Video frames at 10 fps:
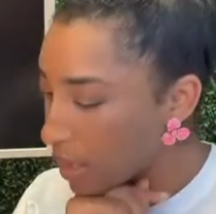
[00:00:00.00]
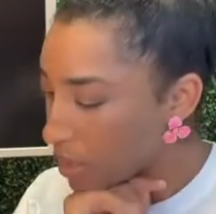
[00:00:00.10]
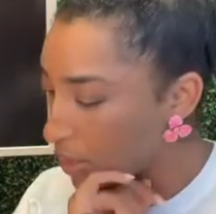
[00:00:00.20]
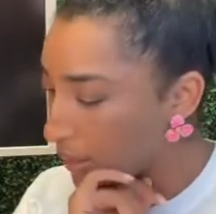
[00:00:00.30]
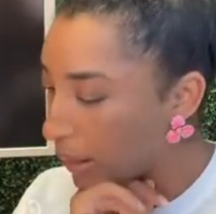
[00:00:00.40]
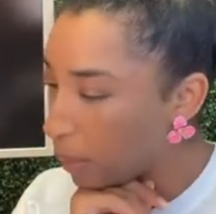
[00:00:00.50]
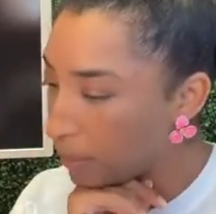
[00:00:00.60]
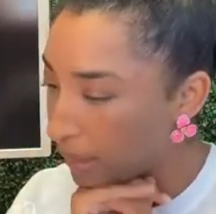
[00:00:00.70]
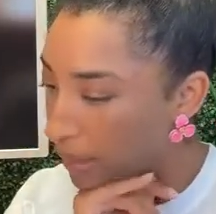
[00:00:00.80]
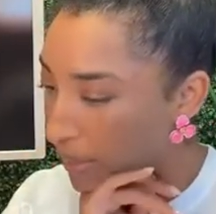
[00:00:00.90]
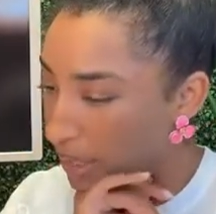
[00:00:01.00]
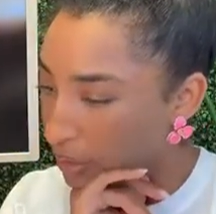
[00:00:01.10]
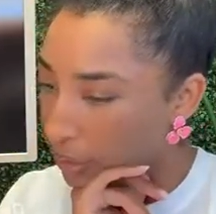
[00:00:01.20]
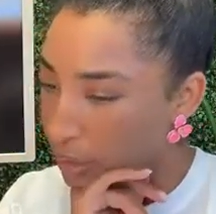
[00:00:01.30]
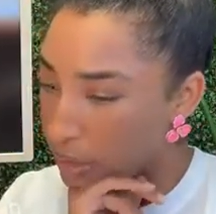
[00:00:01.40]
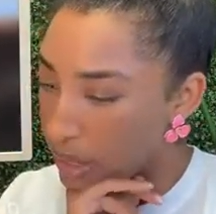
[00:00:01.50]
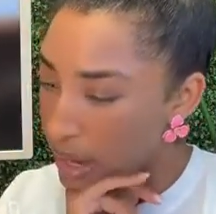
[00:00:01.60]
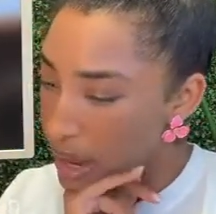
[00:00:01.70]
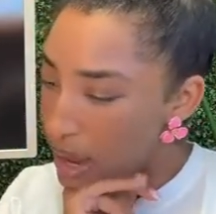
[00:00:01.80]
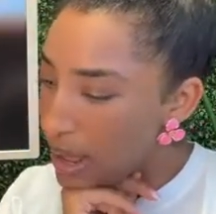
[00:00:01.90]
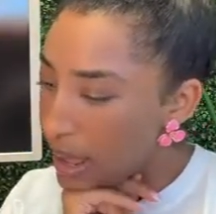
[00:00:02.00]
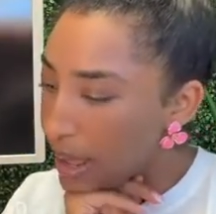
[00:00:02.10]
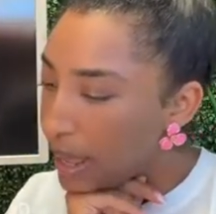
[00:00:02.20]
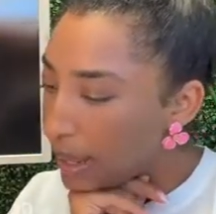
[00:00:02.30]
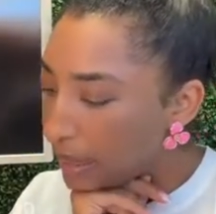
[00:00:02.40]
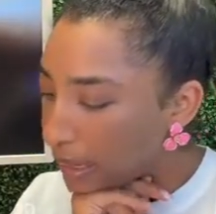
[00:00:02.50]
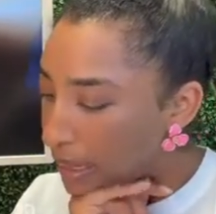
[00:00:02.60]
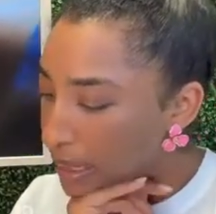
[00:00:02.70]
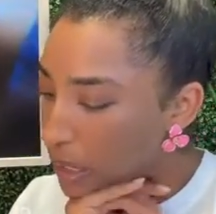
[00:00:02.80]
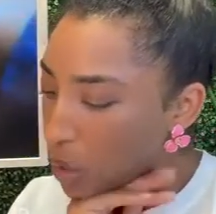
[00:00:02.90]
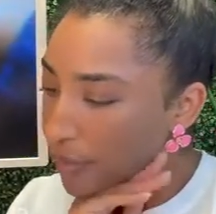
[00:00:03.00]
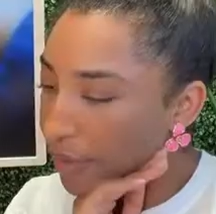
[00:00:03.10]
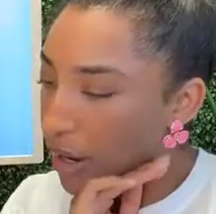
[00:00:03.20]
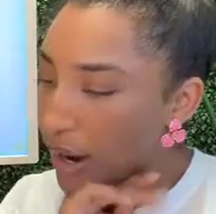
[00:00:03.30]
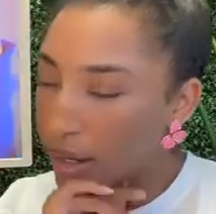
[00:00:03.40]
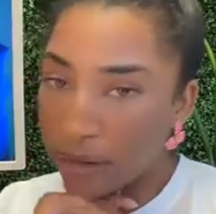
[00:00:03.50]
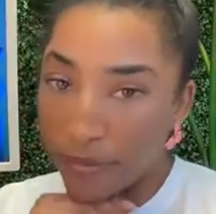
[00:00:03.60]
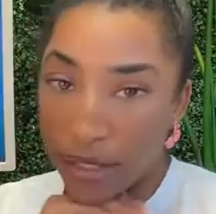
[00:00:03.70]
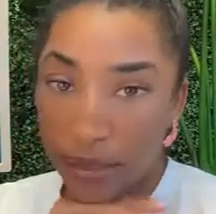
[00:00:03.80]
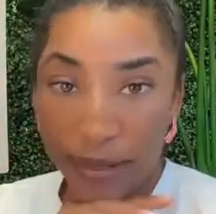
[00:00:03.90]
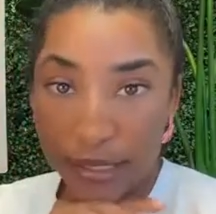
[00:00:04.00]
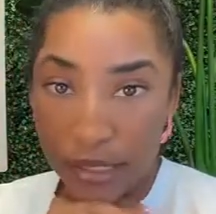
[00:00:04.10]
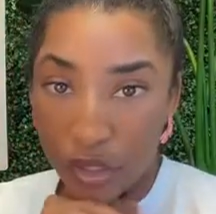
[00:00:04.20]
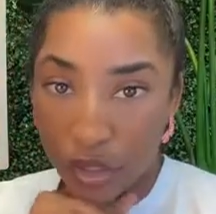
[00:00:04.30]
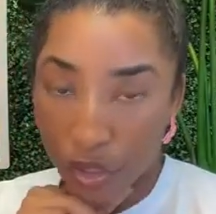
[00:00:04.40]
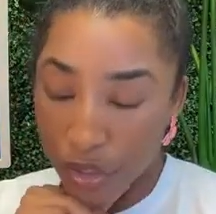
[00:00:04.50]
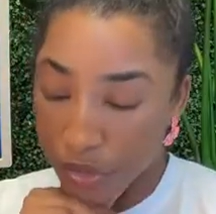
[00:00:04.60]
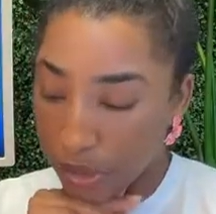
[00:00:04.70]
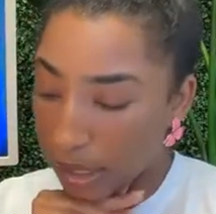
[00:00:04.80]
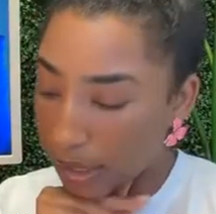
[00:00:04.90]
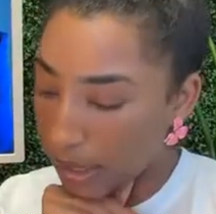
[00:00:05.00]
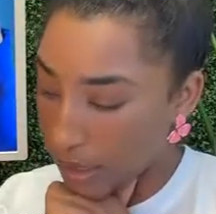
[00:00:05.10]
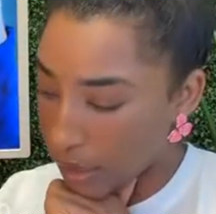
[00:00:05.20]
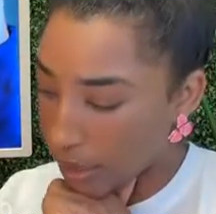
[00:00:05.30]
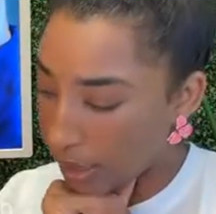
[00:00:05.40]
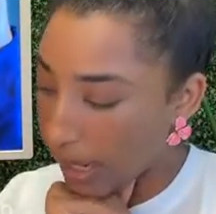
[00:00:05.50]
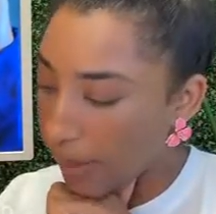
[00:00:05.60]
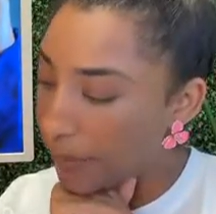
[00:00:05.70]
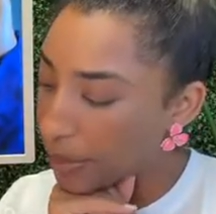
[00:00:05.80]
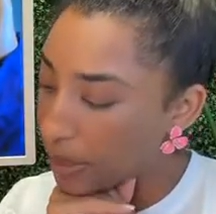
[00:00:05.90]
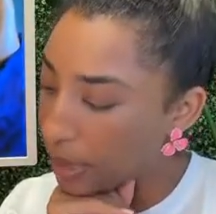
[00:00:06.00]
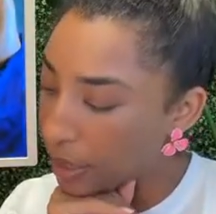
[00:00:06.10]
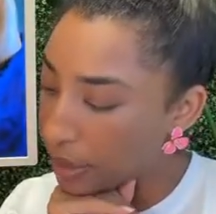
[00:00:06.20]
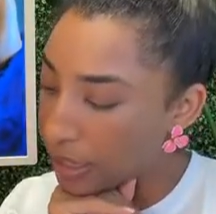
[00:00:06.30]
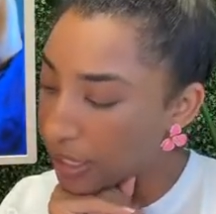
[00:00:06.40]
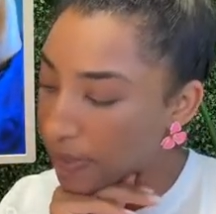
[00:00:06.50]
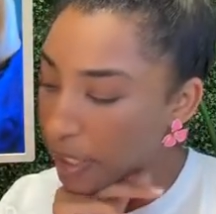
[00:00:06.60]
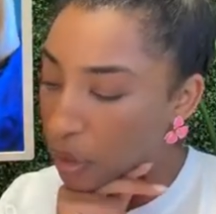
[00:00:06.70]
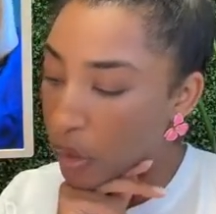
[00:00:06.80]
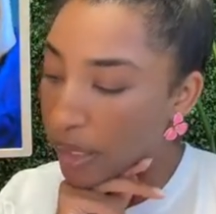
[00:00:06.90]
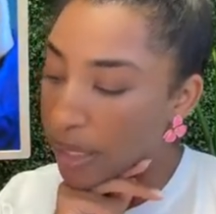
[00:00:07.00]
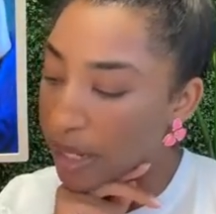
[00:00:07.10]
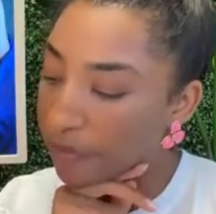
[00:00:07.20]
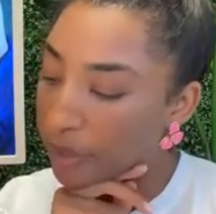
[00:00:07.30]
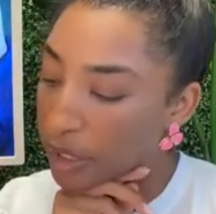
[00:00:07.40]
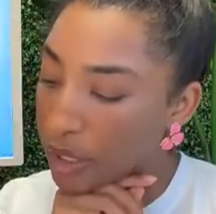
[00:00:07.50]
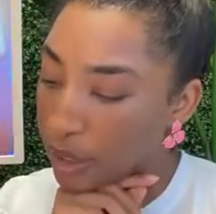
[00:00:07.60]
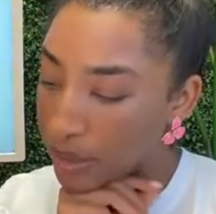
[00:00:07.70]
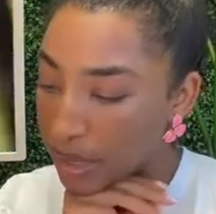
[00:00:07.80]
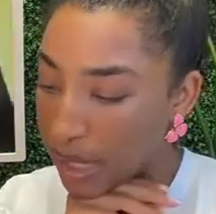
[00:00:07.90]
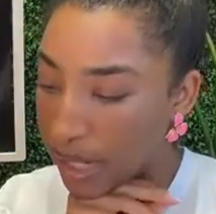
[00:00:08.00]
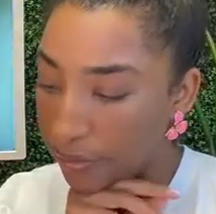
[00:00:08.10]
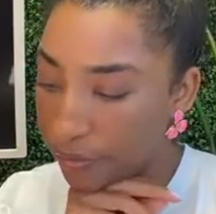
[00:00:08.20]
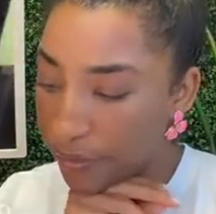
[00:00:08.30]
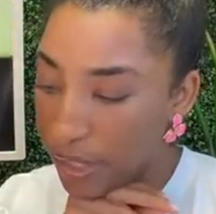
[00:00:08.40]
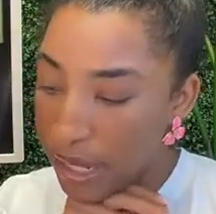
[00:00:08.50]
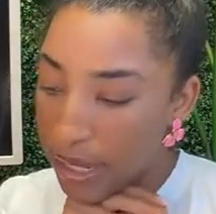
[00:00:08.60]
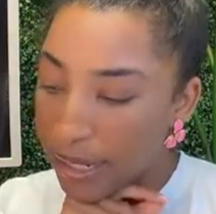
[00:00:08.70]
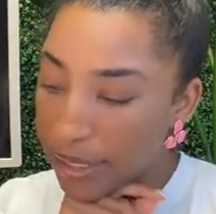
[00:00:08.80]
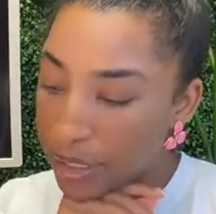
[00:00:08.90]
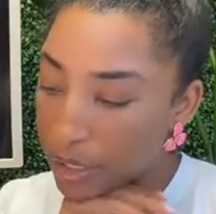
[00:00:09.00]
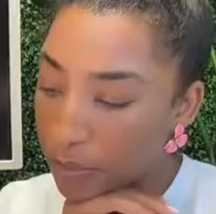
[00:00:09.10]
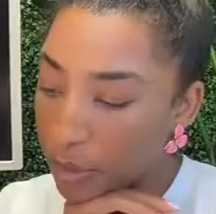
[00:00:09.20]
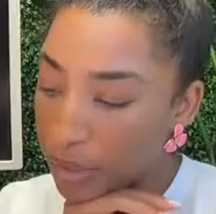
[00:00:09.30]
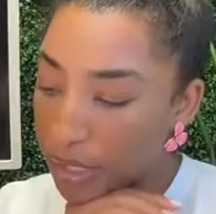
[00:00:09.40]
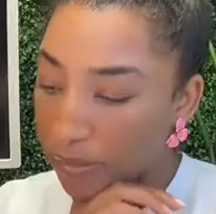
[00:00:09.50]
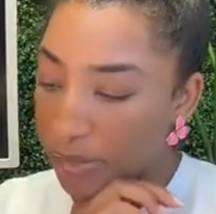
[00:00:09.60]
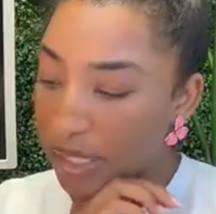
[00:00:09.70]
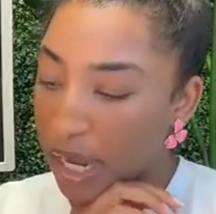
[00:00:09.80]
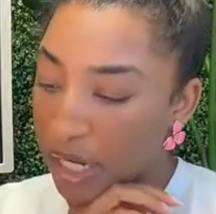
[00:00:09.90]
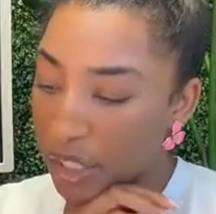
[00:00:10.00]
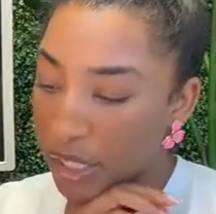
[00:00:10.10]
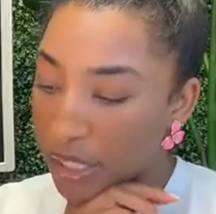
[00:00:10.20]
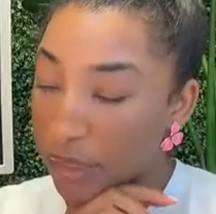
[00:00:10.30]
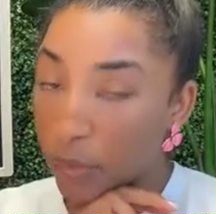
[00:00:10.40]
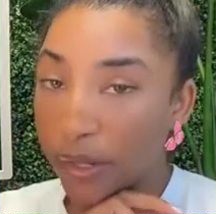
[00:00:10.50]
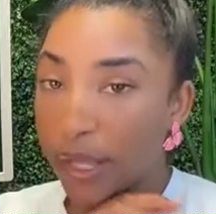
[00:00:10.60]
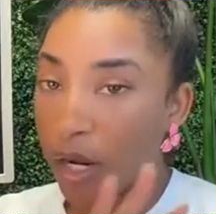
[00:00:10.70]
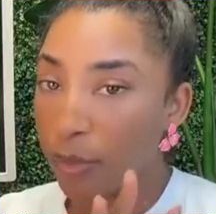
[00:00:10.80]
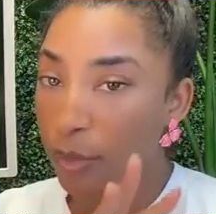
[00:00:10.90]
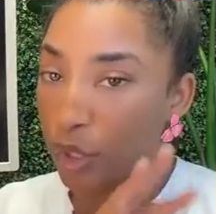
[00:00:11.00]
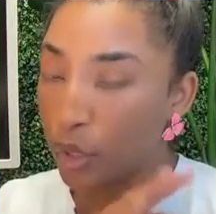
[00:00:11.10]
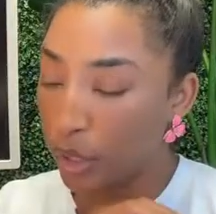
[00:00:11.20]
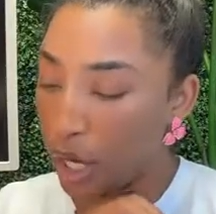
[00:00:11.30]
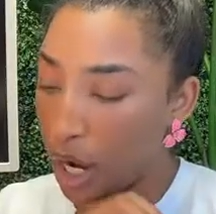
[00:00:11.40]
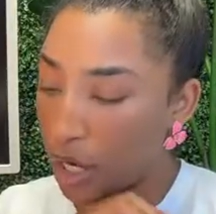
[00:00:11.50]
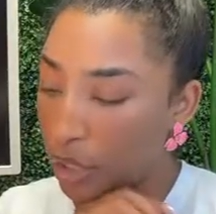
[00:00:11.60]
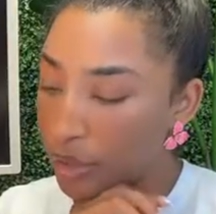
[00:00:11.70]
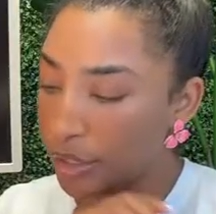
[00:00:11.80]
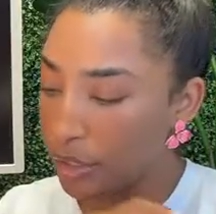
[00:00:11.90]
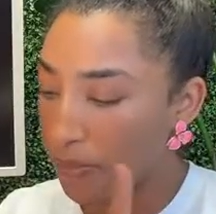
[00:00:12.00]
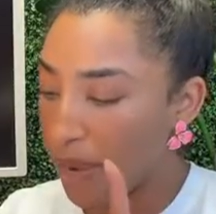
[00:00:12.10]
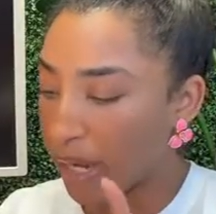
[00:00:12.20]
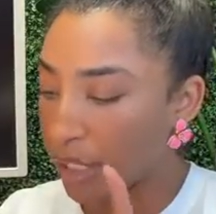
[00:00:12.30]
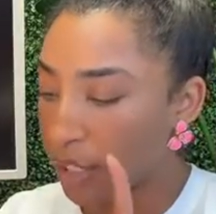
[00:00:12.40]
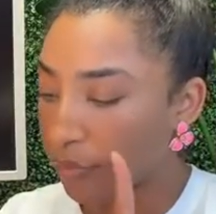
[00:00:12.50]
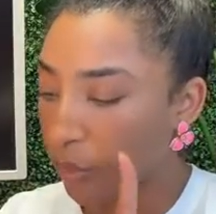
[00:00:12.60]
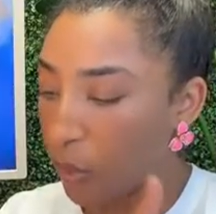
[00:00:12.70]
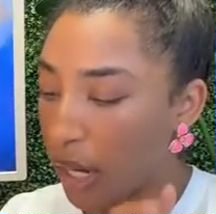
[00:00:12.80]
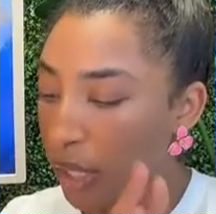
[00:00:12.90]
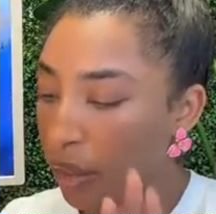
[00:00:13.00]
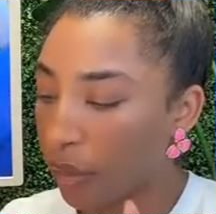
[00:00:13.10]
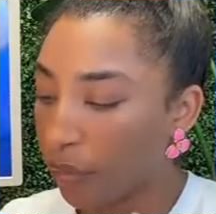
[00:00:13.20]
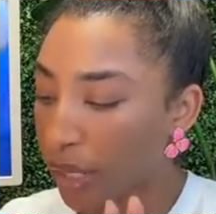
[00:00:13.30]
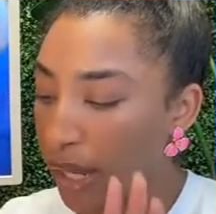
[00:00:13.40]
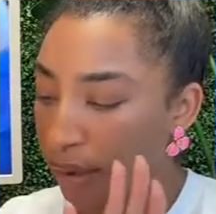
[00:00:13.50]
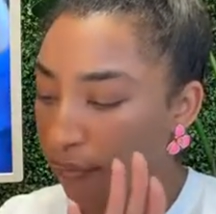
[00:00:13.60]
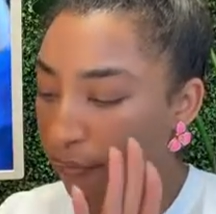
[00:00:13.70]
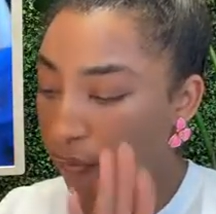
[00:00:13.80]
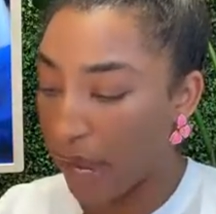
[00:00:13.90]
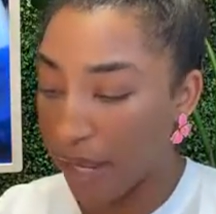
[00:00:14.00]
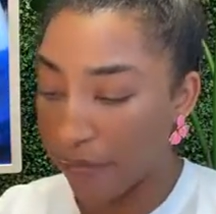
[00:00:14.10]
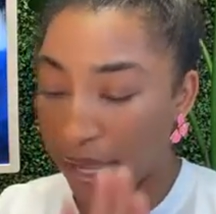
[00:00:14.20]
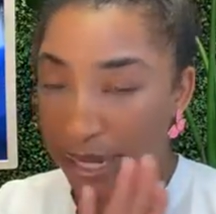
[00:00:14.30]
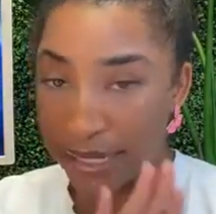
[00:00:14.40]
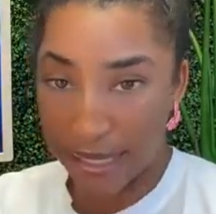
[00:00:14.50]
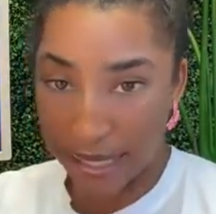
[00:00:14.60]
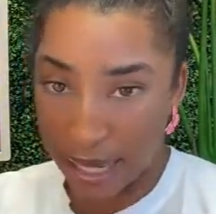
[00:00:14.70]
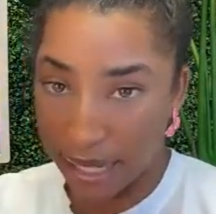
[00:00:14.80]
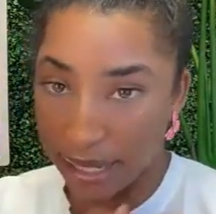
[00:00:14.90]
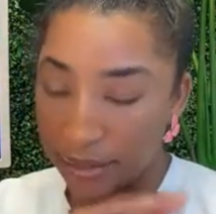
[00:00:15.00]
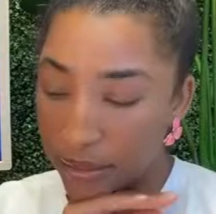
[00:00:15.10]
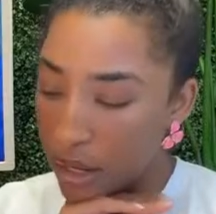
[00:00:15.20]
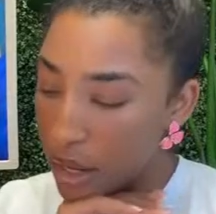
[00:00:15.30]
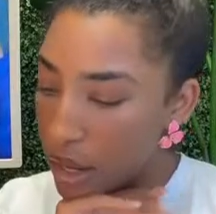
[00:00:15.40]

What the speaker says: So that will play in the background. And over on Avana Plastic Surgery on Instagram, there's a Mother's Day special going on for 1,000 off. Then there's post-op massages where they come to your house. There's a package for 1, 3, and 5, and 10.